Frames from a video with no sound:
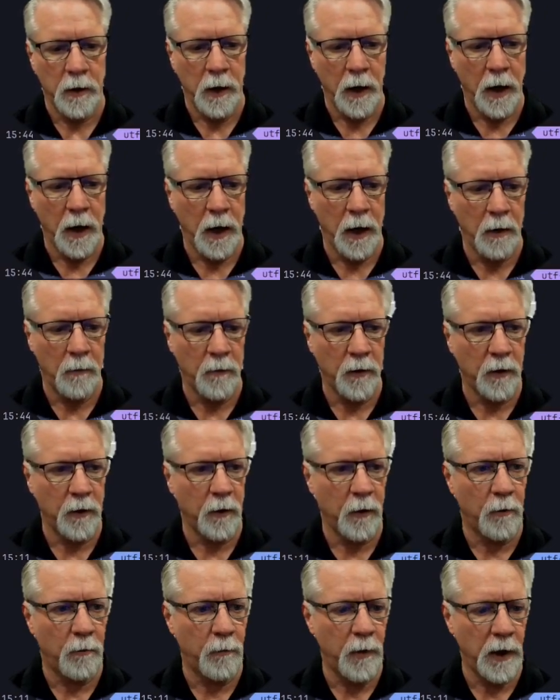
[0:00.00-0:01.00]
and we're going to
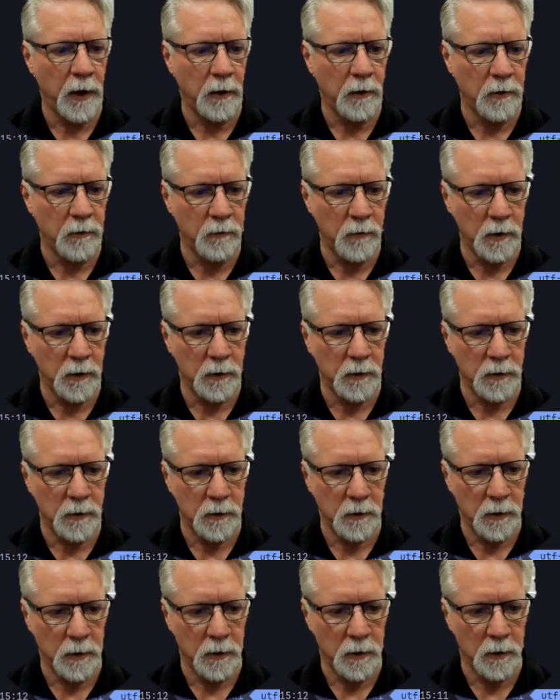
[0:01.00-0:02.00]
go right to it.
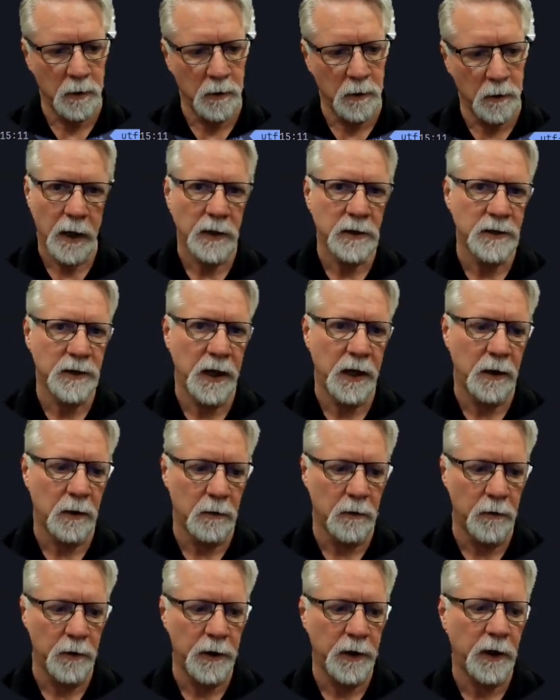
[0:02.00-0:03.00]
Now let's take a
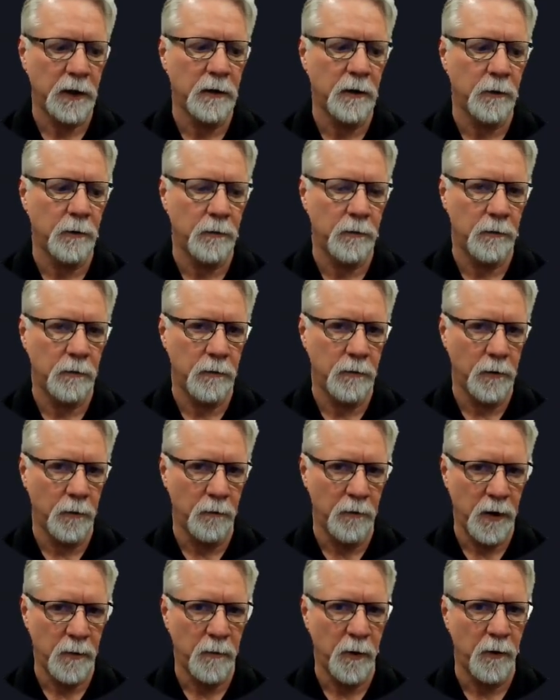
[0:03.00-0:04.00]
look at the
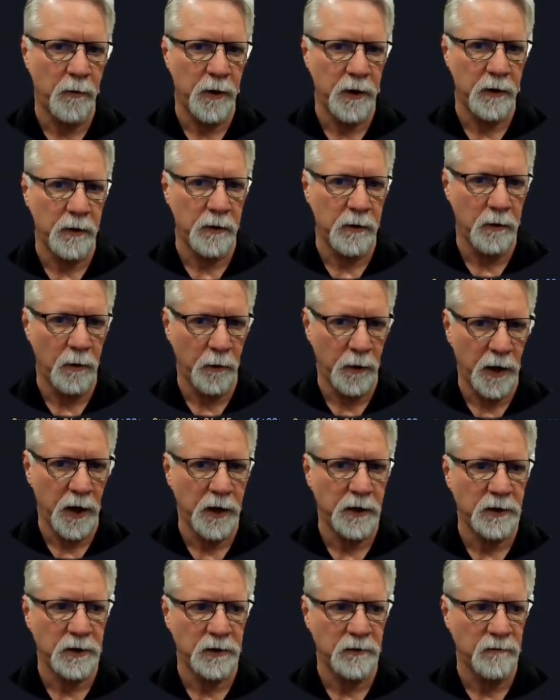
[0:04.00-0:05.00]
repo
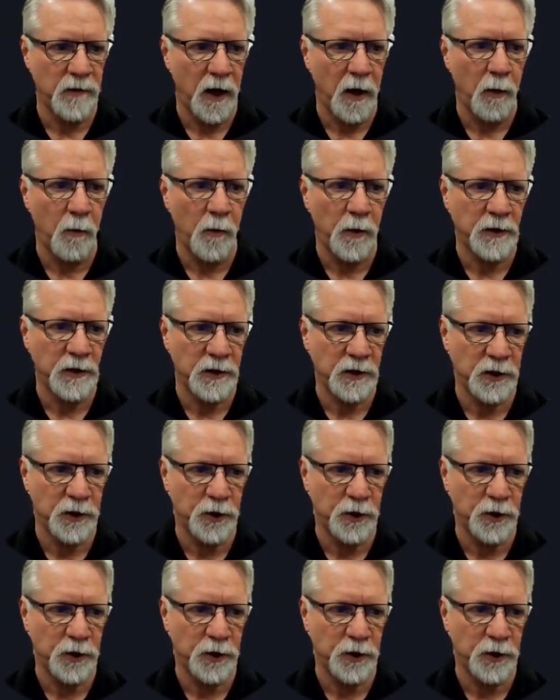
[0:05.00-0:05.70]
locations file, which is